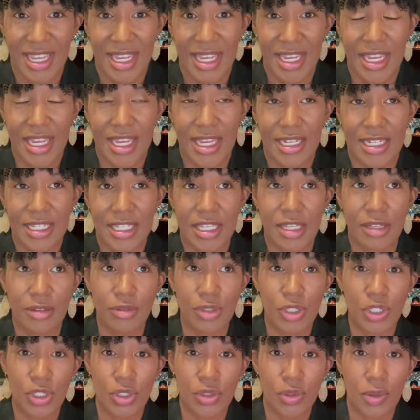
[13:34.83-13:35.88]
it
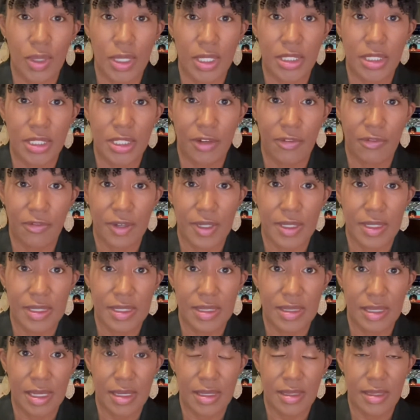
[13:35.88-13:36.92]
gives you a different
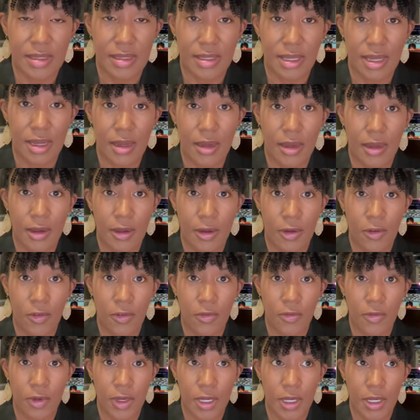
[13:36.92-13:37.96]
sense
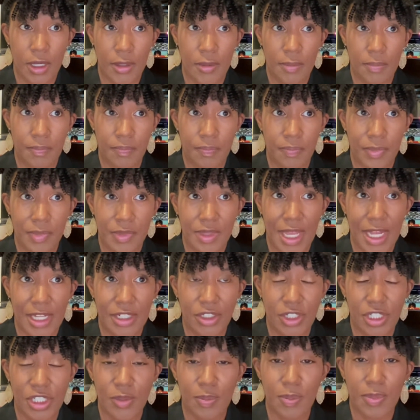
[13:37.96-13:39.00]
of not
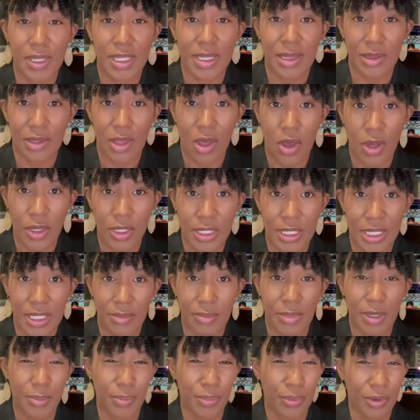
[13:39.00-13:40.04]
just belonging,
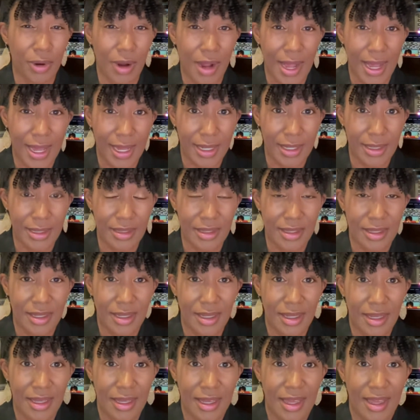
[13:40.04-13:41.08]
but pride.
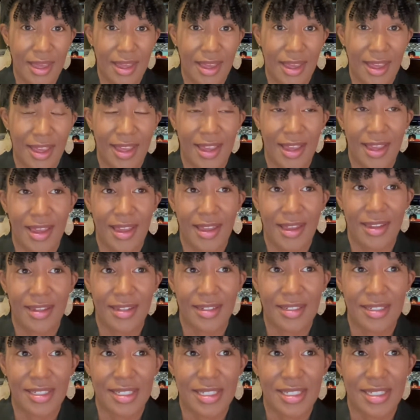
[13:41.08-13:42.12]

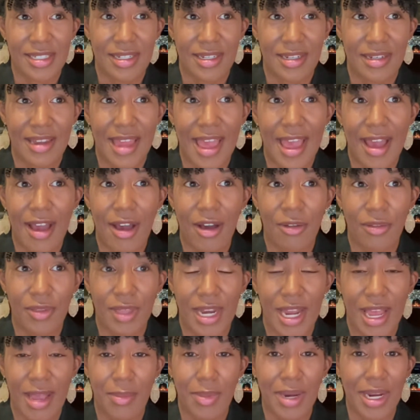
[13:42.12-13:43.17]
And now
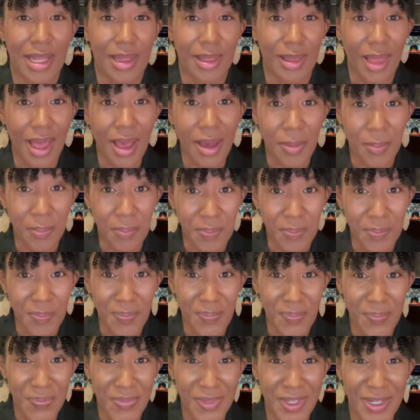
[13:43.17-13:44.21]
that I'm an alum
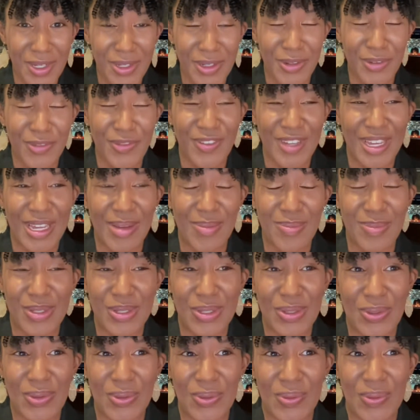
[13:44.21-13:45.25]
of
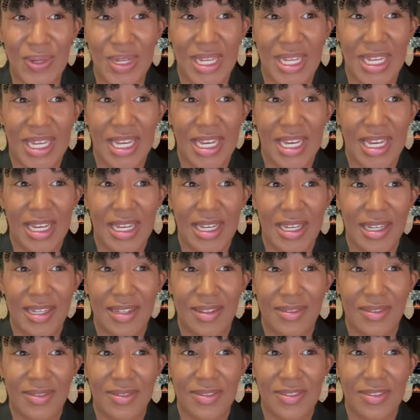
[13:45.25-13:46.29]
FAMU,
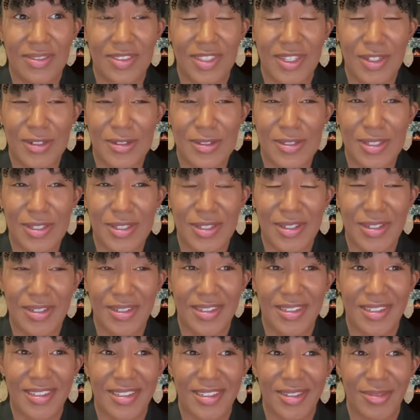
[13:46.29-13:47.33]
there's
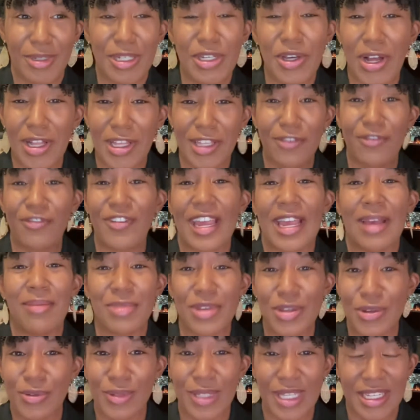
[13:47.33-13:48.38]
we call it
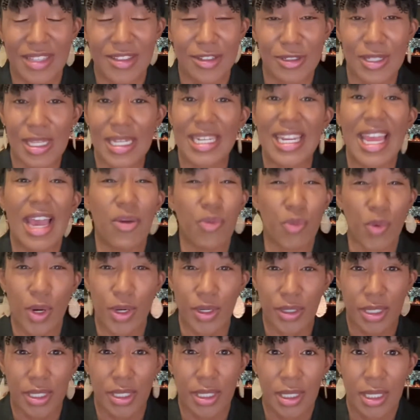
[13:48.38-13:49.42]
FAMUly. There's a
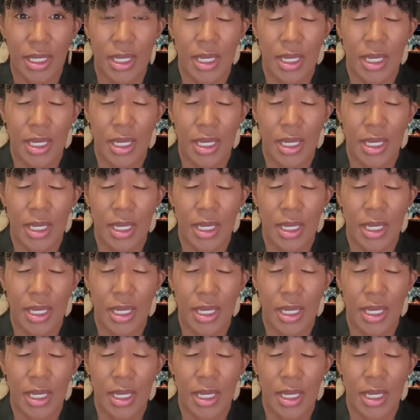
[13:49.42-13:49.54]
network